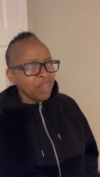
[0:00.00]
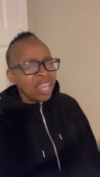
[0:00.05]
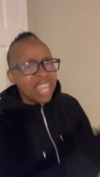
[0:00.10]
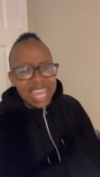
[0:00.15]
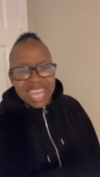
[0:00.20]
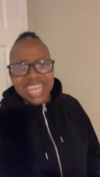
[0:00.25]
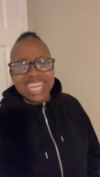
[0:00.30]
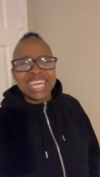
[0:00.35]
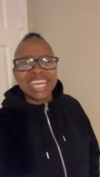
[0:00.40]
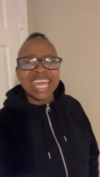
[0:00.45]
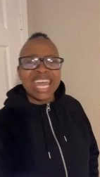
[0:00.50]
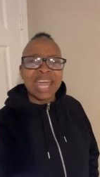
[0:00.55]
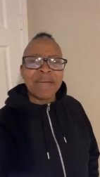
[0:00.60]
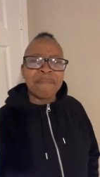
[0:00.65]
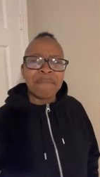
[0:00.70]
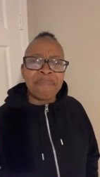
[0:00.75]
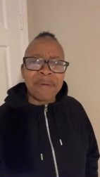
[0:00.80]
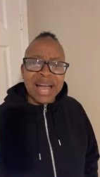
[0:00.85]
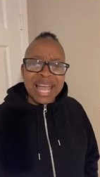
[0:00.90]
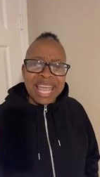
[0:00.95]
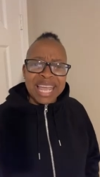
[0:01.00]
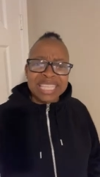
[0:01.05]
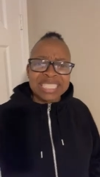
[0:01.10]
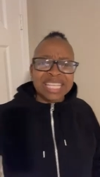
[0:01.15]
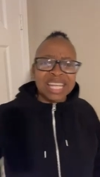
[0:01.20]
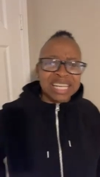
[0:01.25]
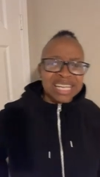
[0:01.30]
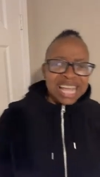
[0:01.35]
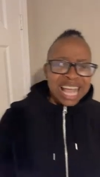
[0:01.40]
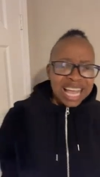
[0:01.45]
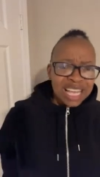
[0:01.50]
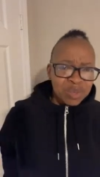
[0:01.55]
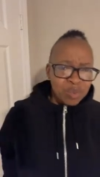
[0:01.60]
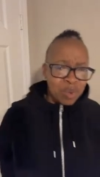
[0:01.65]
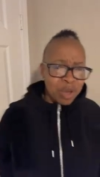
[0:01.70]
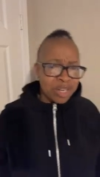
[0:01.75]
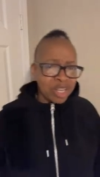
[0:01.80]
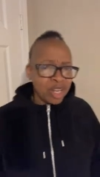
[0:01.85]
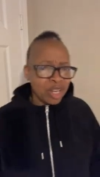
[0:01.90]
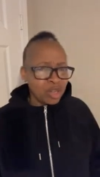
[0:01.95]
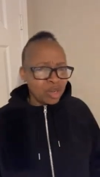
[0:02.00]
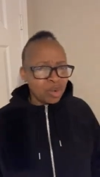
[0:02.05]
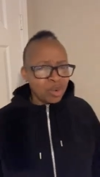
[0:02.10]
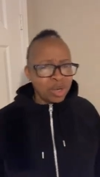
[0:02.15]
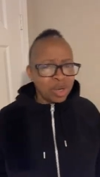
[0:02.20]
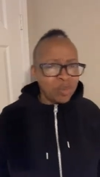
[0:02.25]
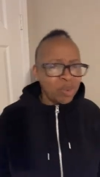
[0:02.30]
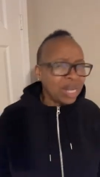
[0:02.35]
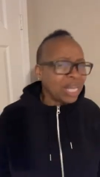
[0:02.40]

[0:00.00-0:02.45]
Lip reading: He came by. He said, guys, what are you doing?